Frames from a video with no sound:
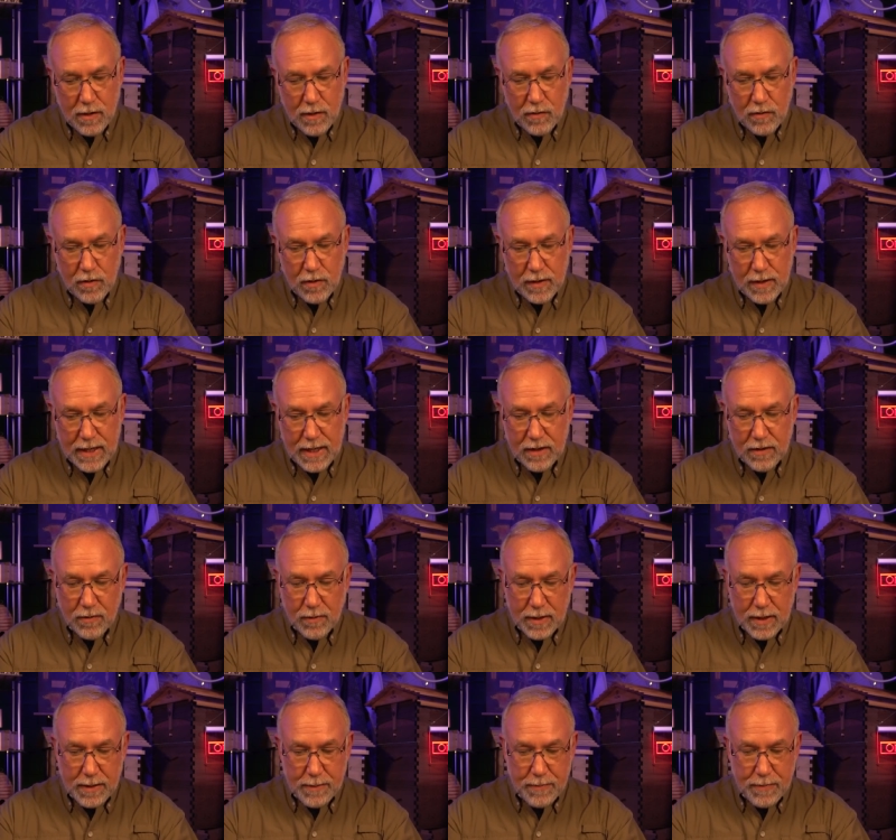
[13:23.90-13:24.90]
So that's
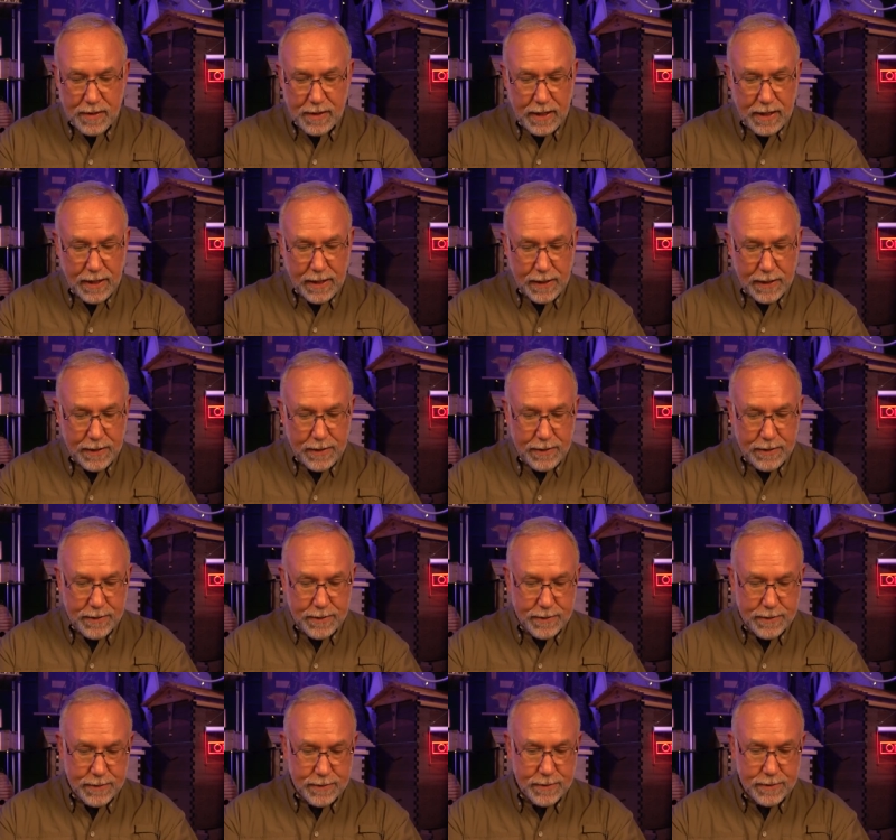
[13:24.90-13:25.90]
what I'm thinking.
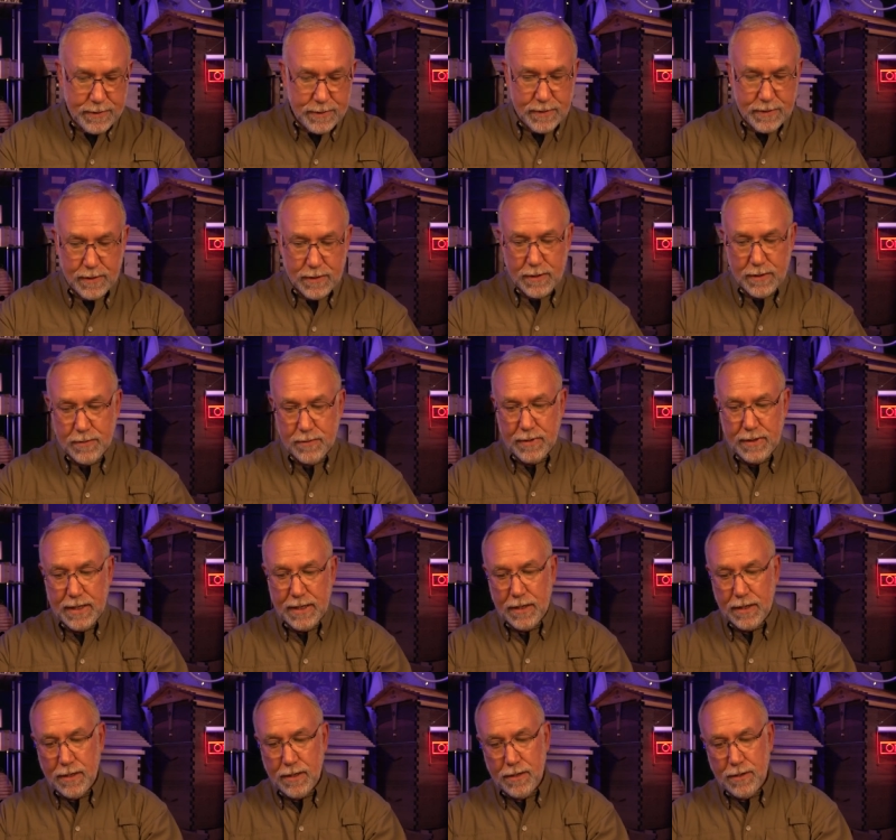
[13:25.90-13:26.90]
It's a good way
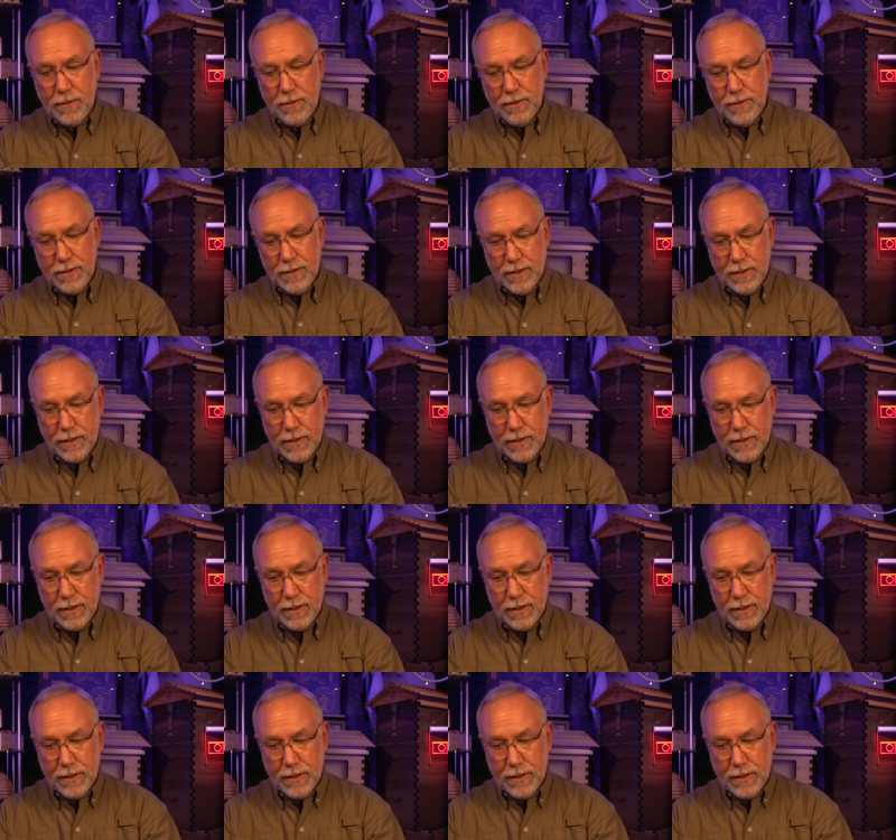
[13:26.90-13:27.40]
to go.